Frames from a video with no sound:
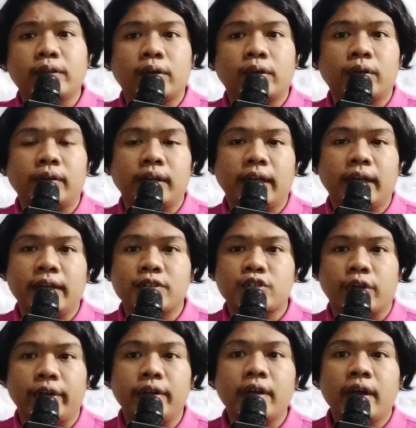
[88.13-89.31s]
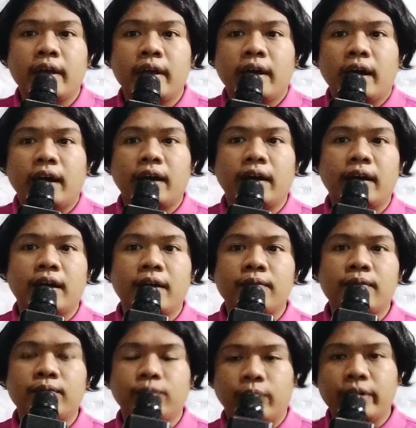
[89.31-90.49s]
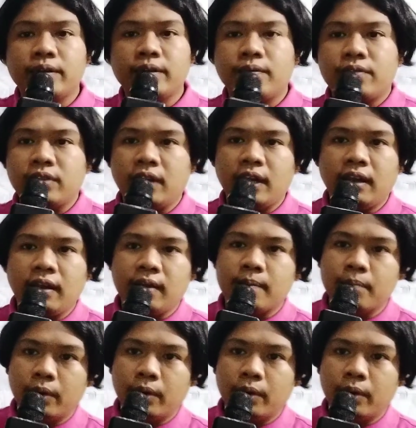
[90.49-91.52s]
correlation of one of the